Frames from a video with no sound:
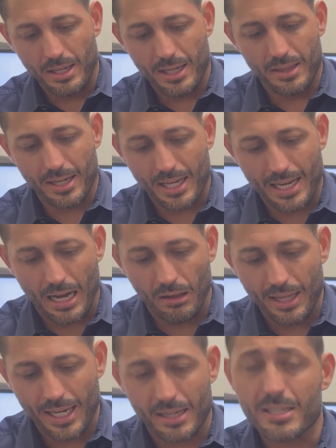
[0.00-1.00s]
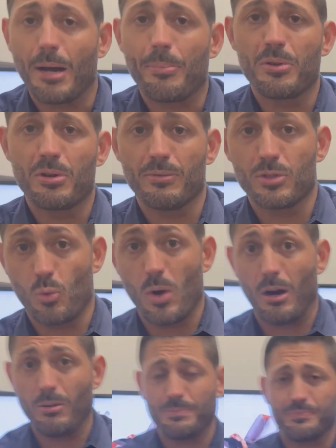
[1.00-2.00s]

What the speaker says: in the canal laying on top of the nerve as well.